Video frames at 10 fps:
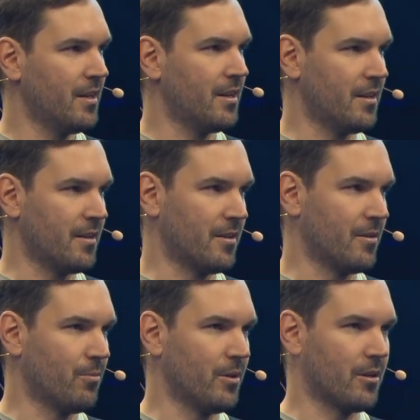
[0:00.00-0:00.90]

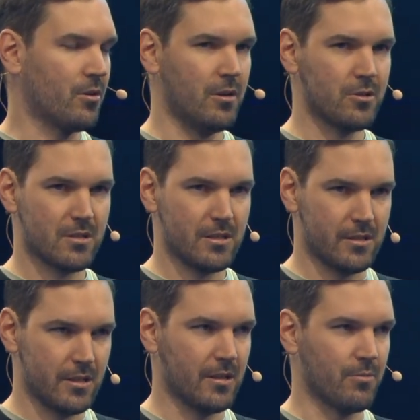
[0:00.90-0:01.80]
uh, we consciously
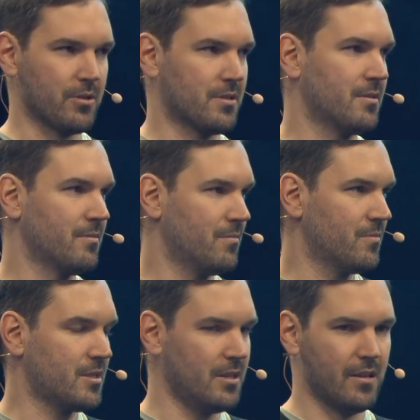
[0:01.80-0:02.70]
did was
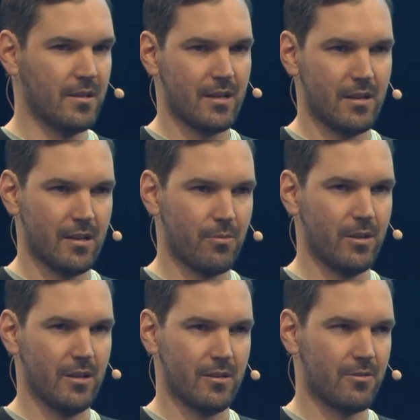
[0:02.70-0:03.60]
seeing that like
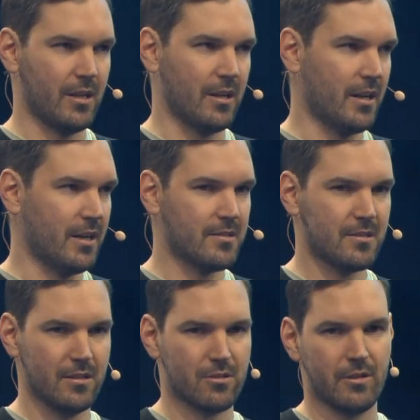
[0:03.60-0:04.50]
we create
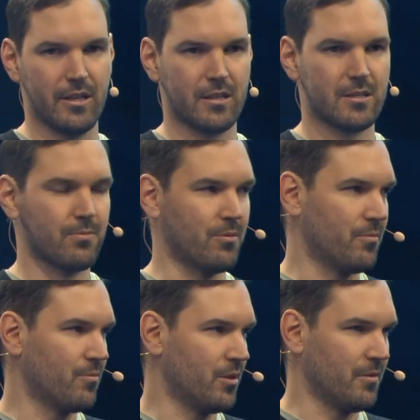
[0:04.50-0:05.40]
IC tracks, we
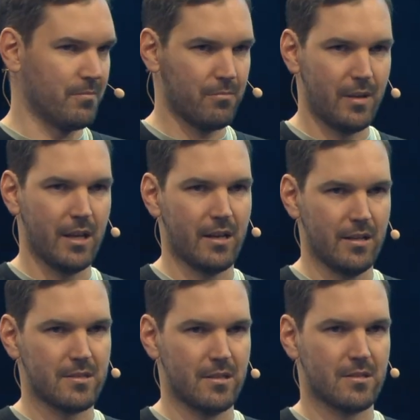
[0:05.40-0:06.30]
we make IC